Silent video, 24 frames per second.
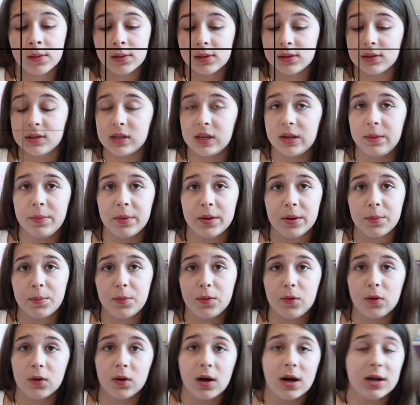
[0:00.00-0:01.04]
Sleep in a
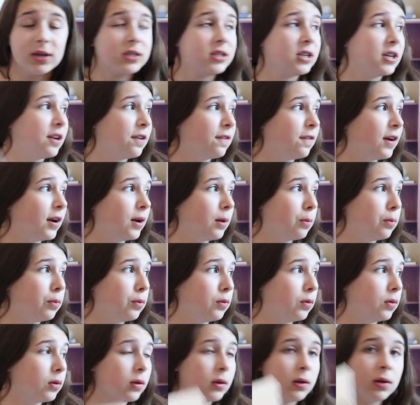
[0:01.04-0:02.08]
pool, I just need to find a
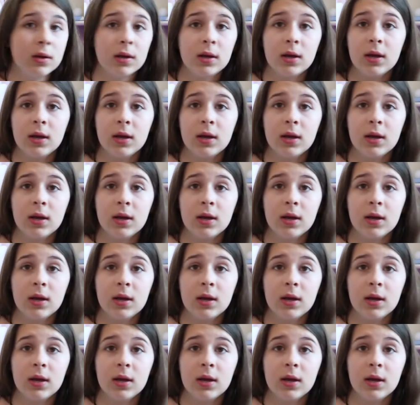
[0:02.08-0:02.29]
pool